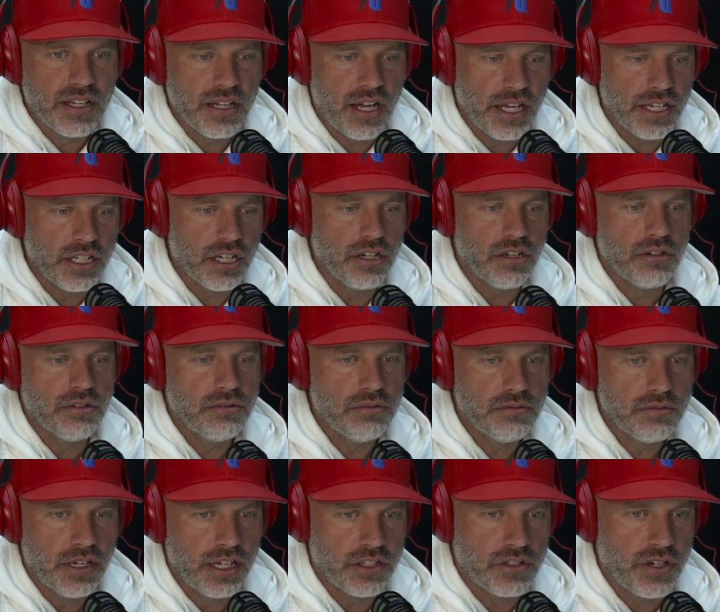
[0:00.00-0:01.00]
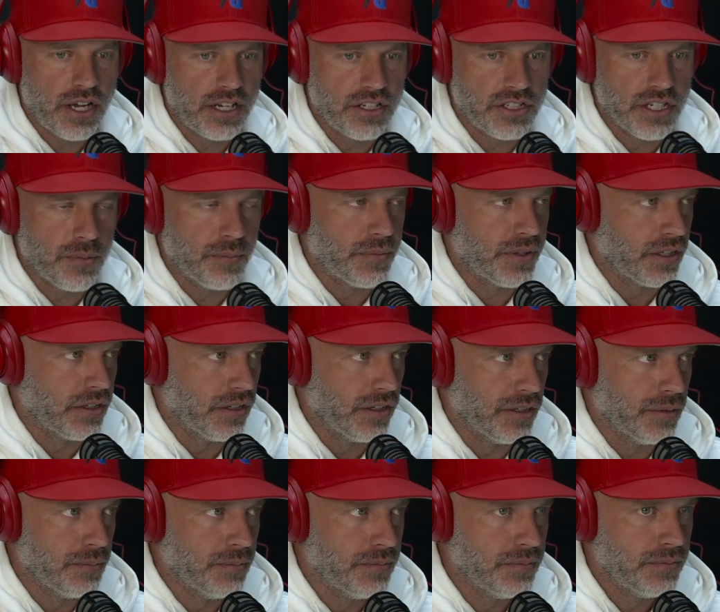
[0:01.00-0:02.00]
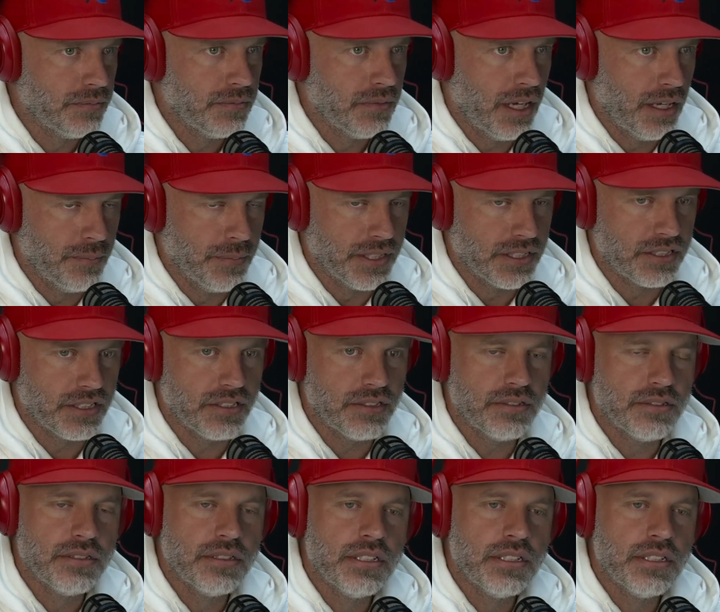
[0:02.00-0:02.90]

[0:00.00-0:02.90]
I try to jump the curb. I miss it.